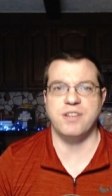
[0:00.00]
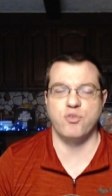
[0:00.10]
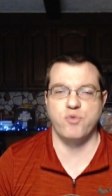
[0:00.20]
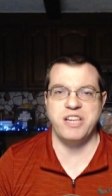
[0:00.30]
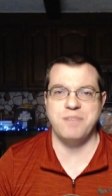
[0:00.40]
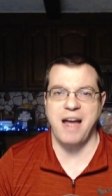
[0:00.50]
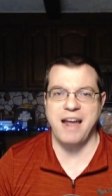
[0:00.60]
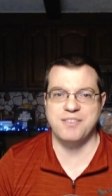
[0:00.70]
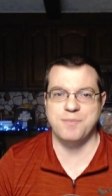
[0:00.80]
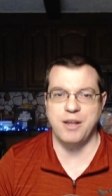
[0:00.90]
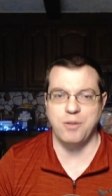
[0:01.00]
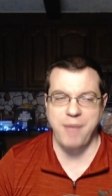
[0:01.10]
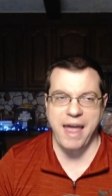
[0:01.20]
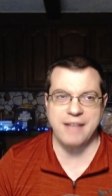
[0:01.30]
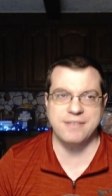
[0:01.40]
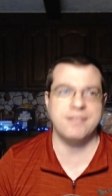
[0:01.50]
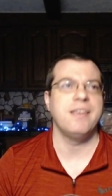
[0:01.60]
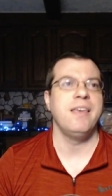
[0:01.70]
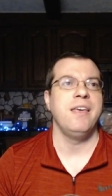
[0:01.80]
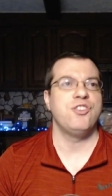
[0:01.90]
like Green Mines, Metal Bats,
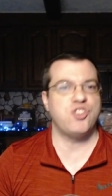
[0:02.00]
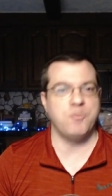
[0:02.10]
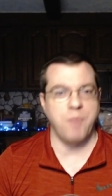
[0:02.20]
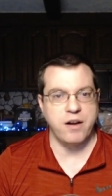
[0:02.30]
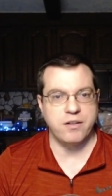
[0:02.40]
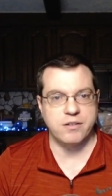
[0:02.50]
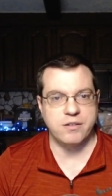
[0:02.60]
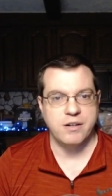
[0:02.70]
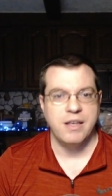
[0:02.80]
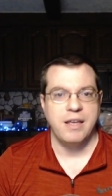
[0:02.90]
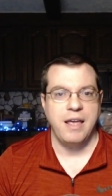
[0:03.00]
Smuggler,